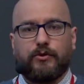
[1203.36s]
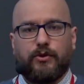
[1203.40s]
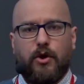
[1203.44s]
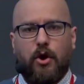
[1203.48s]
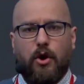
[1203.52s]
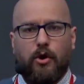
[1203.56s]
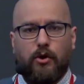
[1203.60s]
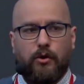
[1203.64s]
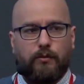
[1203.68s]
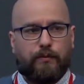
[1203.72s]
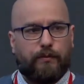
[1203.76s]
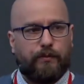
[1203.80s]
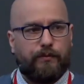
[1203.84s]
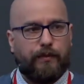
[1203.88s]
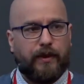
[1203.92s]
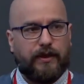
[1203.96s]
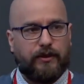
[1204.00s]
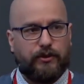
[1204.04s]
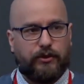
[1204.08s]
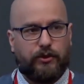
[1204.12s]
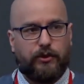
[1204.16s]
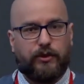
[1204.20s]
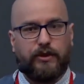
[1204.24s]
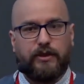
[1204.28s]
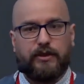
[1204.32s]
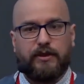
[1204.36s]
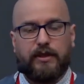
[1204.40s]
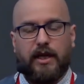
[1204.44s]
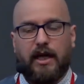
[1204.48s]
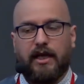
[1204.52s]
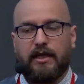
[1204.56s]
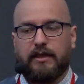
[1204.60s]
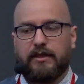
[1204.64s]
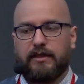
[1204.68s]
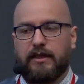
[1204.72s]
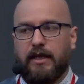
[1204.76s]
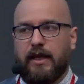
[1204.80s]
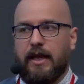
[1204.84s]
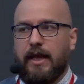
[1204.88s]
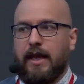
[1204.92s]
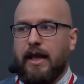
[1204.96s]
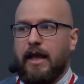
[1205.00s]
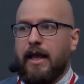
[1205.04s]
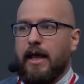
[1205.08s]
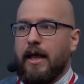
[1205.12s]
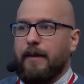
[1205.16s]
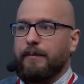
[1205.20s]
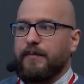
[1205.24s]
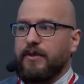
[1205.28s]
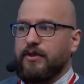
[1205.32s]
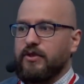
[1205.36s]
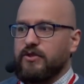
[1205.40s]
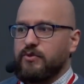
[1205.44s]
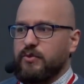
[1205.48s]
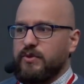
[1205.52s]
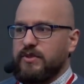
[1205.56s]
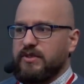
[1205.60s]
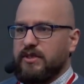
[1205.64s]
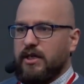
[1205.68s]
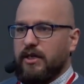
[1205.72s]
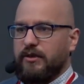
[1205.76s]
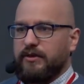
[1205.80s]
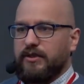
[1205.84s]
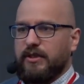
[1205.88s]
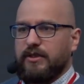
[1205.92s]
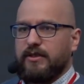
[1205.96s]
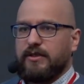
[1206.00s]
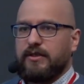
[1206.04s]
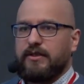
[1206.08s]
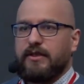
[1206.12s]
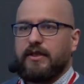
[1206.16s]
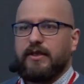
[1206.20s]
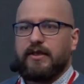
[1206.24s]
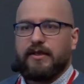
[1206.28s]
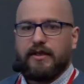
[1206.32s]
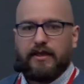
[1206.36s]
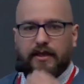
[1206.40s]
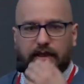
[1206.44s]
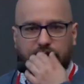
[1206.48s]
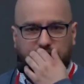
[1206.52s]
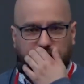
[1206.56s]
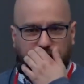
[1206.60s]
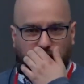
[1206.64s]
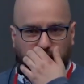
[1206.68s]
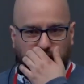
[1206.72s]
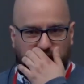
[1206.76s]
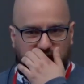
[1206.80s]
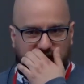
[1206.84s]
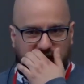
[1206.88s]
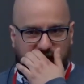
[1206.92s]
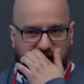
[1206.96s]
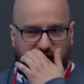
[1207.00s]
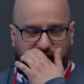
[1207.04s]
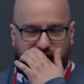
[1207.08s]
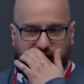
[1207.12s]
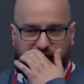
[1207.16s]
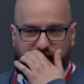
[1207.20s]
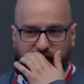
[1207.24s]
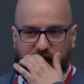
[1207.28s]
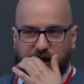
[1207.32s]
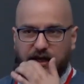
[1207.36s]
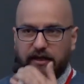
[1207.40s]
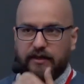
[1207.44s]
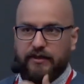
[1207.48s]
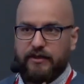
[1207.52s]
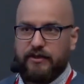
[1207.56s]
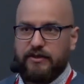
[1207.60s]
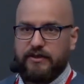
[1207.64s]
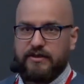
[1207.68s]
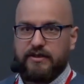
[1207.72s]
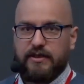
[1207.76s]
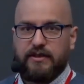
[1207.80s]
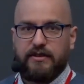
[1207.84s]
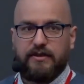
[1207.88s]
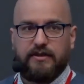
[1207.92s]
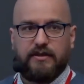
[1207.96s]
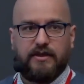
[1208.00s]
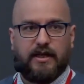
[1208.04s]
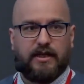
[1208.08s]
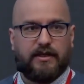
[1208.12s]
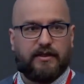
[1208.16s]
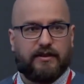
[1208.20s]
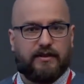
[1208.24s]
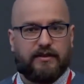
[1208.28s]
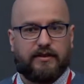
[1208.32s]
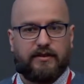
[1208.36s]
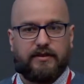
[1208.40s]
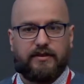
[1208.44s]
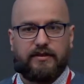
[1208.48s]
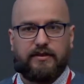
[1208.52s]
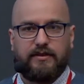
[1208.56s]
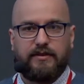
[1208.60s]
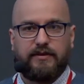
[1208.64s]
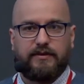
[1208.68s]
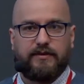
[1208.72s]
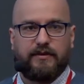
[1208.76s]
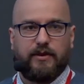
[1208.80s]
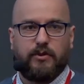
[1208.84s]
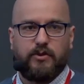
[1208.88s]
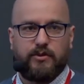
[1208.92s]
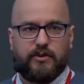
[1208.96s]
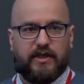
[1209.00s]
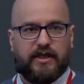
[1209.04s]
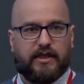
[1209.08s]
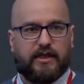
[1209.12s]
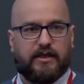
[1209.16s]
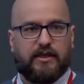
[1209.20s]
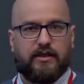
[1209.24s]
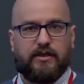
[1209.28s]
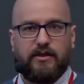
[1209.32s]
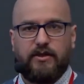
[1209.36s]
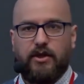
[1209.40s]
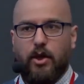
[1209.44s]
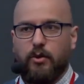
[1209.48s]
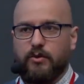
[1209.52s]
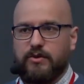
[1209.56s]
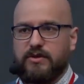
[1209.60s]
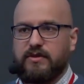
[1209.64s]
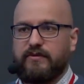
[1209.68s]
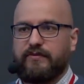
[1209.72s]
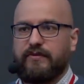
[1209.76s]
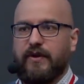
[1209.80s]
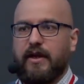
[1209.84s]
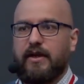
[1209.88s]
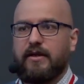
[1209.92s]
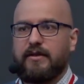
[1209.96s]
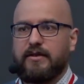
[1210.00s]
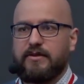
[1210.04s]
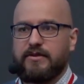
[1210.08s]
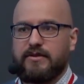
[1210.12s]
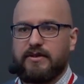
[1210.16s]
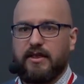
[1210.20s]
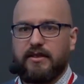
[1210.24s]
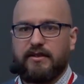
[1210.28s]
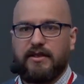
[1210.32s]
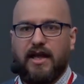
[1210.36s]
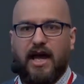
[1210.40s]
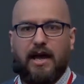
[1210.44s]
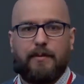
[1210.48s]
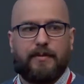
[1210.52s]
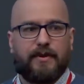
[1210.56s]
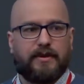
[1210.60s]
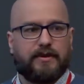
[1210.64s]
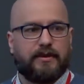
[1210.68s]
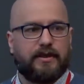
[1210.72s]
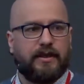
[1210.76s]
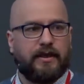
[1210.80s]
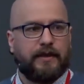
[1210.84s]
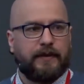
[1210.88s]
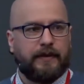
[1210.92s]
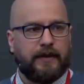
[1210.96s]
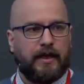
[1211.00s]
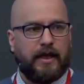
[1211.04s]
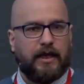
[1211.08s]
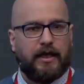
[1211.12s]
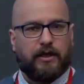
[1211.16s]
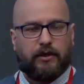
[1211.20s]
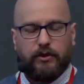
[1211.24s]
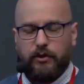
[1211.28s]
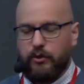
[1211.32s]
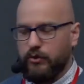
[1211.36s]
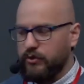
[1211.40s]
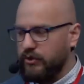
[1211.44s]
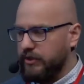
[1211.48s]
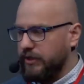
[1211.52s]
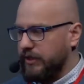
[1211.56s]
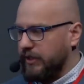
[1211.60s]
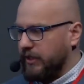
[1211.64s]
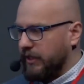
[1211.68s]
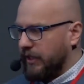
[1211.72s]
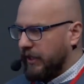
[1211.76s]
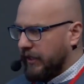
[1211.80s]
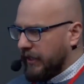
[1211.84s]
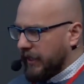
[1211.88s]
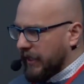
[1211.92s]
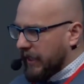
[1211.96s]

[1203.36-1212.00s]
wrong by doing that, because we started noticing failures, and those like ghost failures that happened usually